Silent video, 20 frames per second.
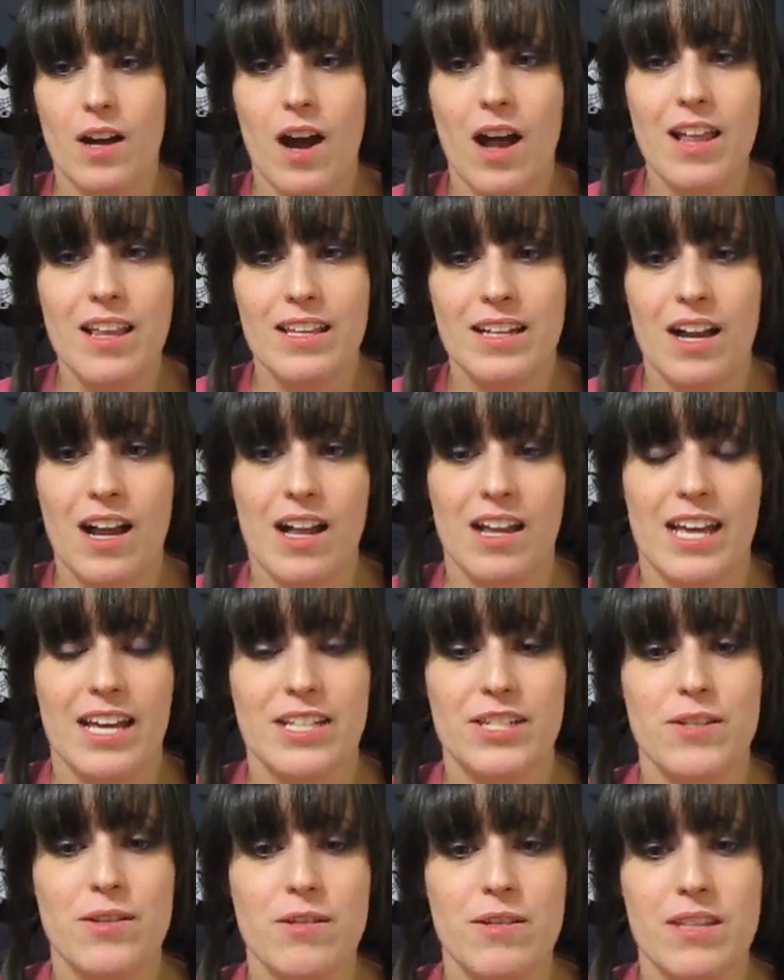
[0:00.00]
All in all,
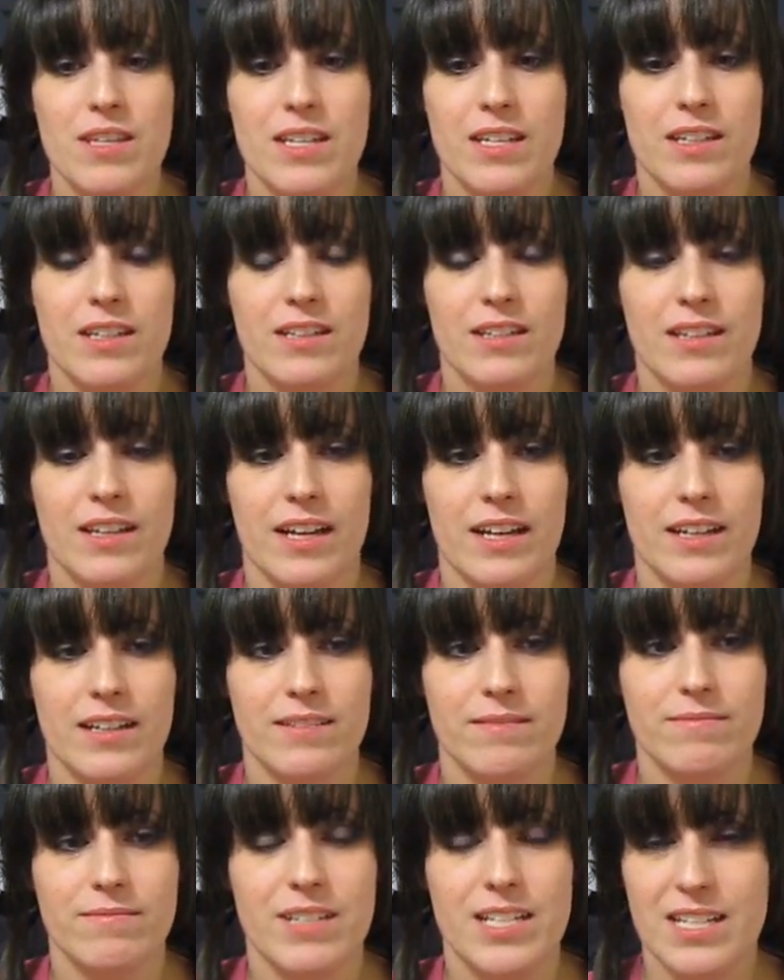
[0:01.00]
I do think
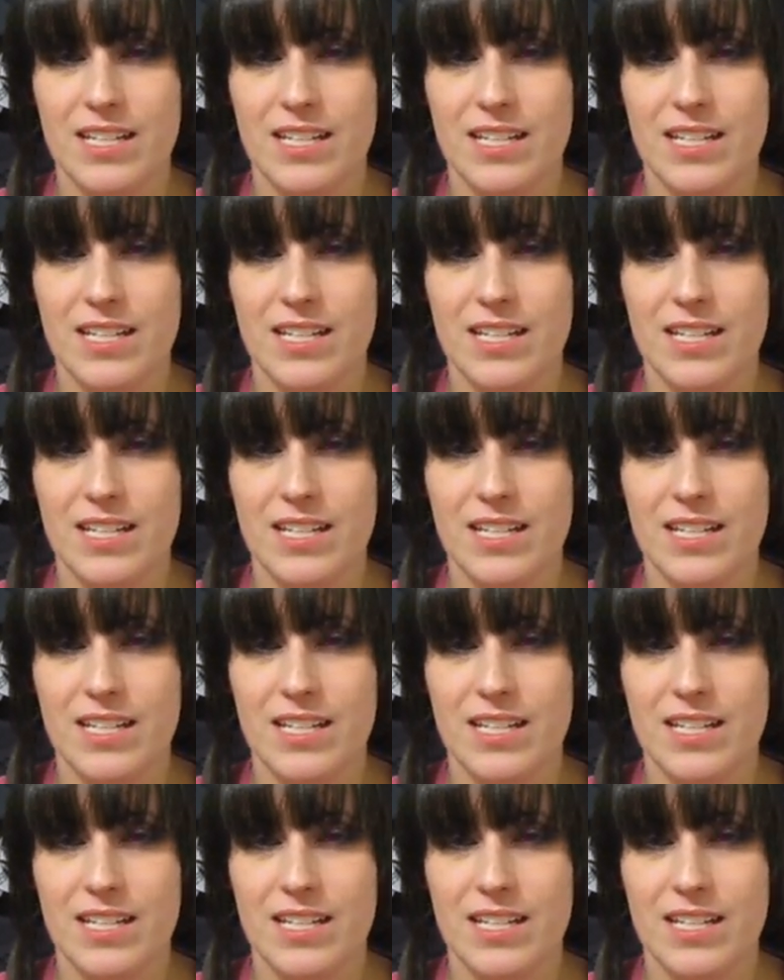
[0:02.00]
that